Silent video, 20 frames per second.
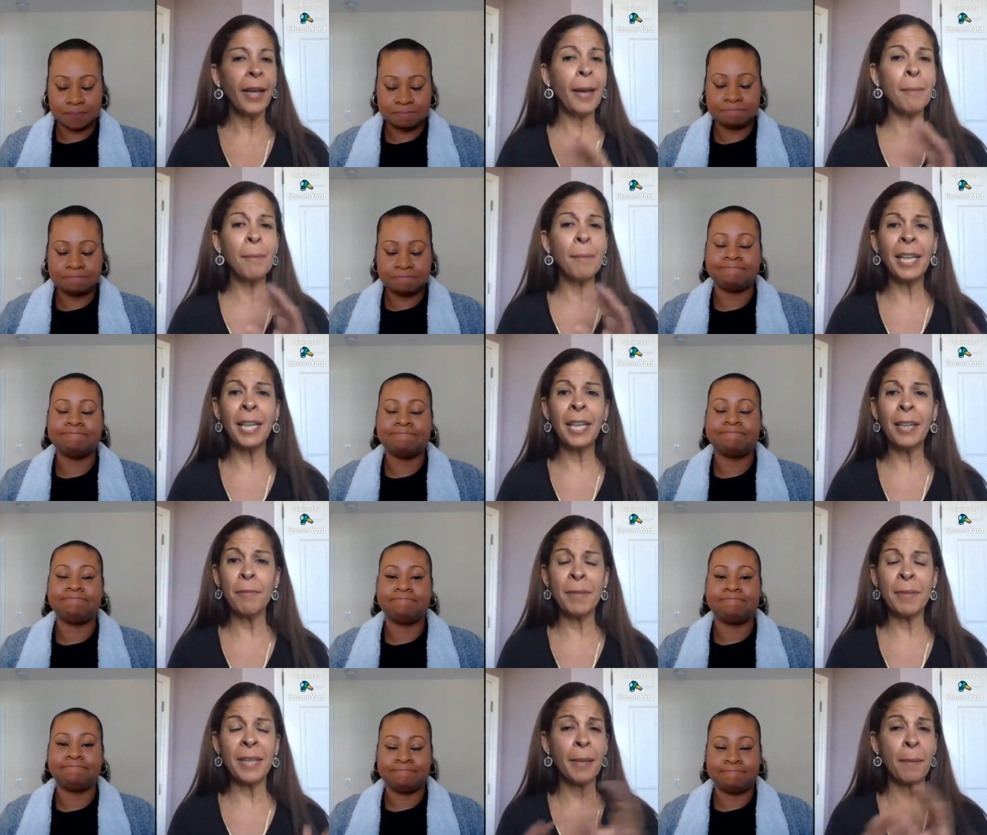Speaker 1: and
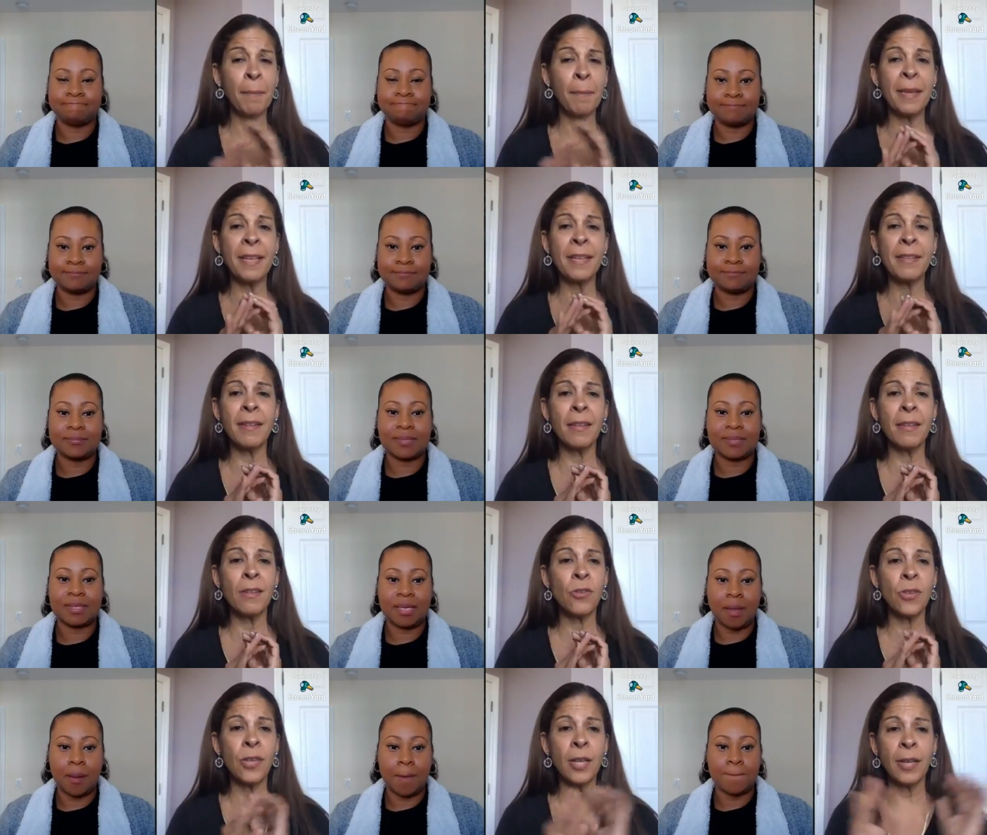believe me, the
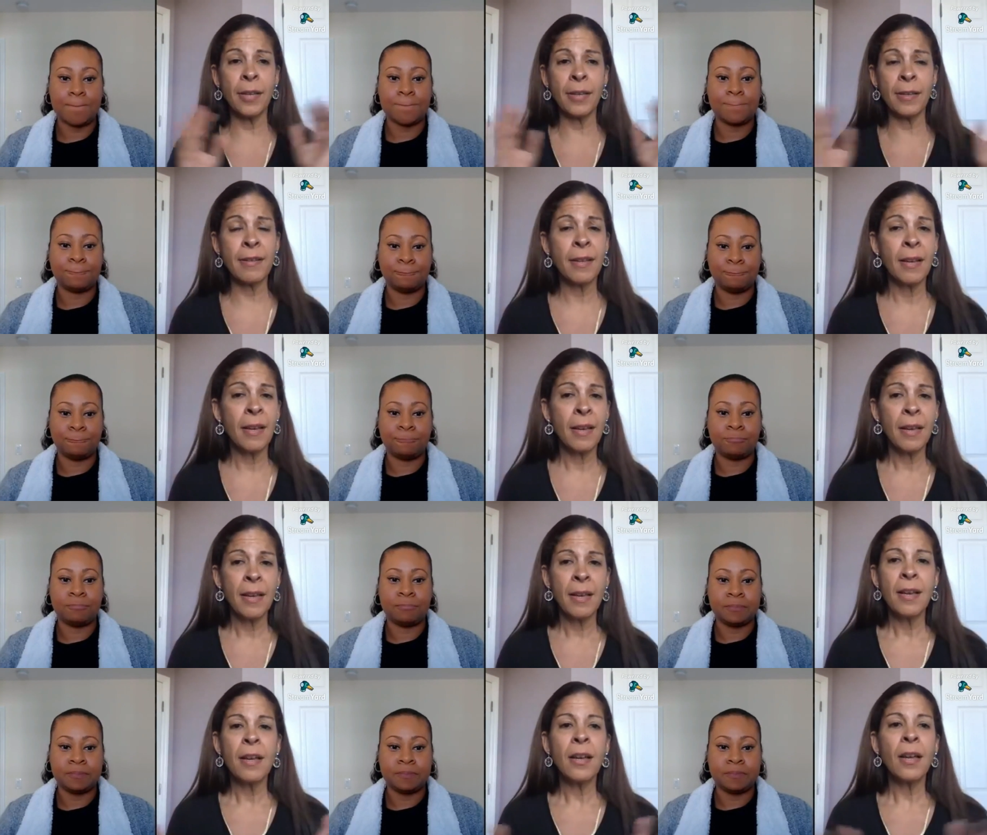business just
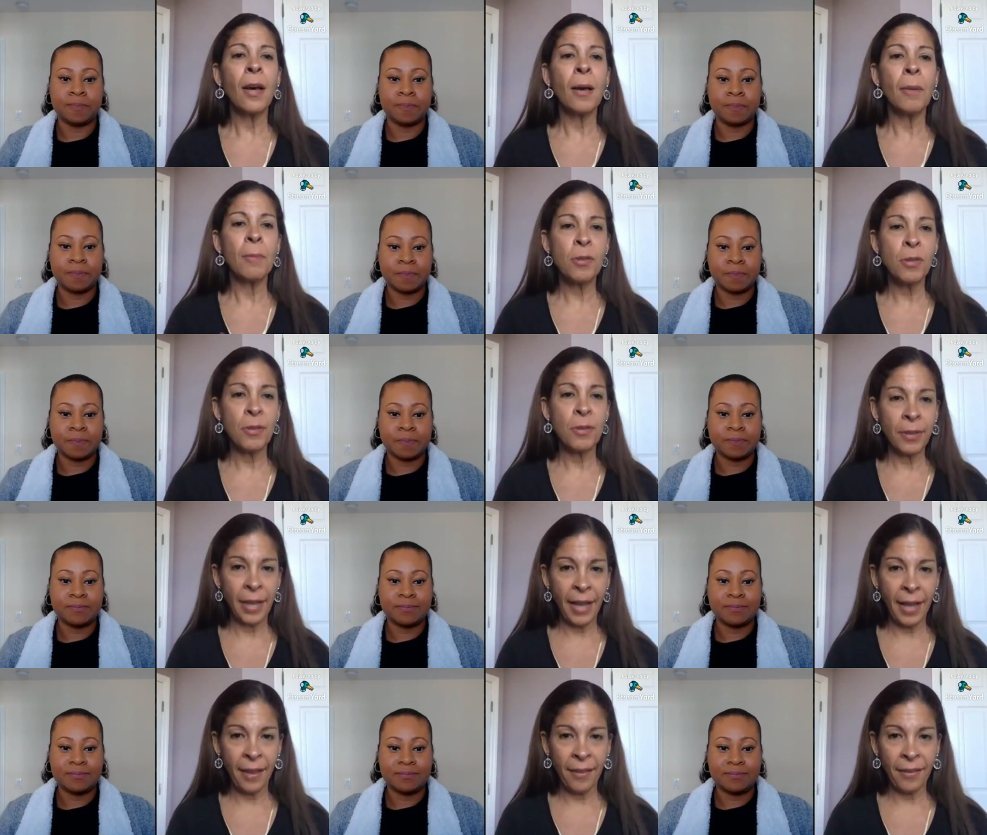comes
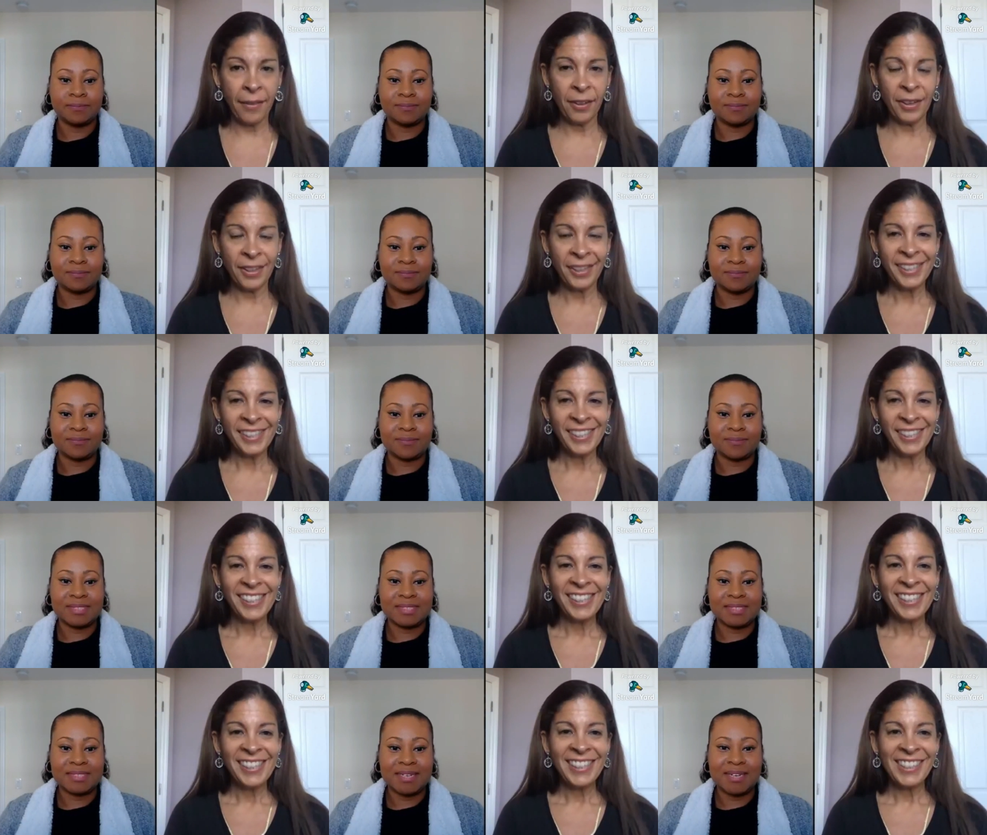together.
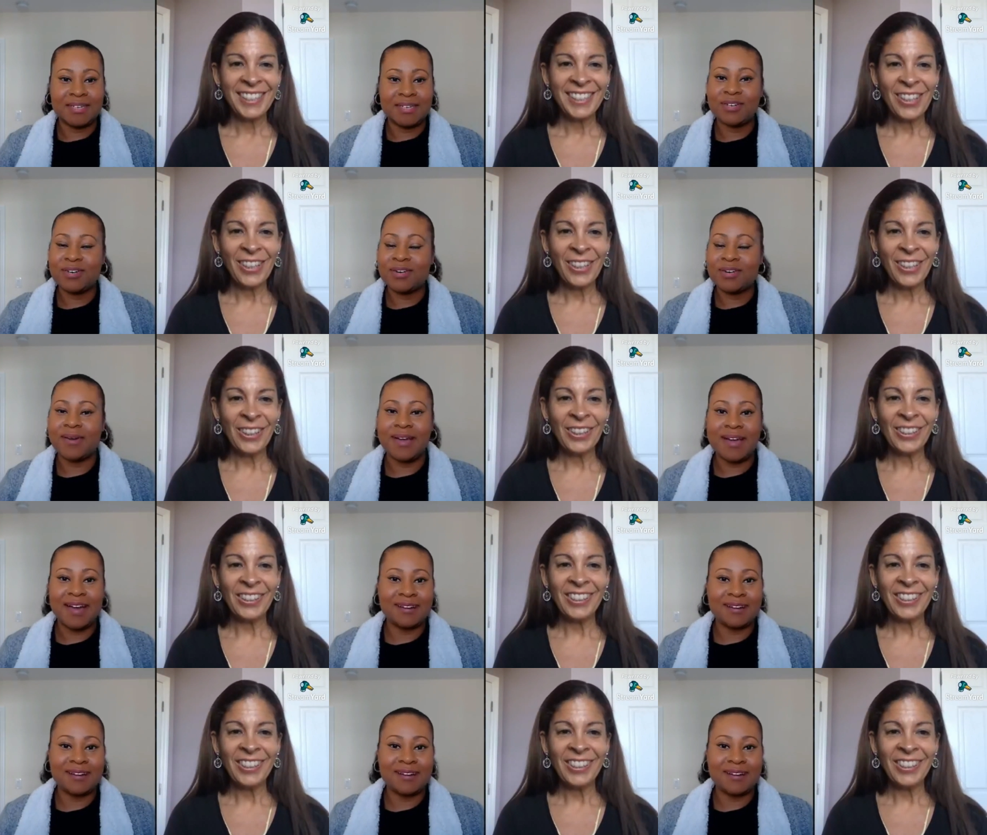So, you know, I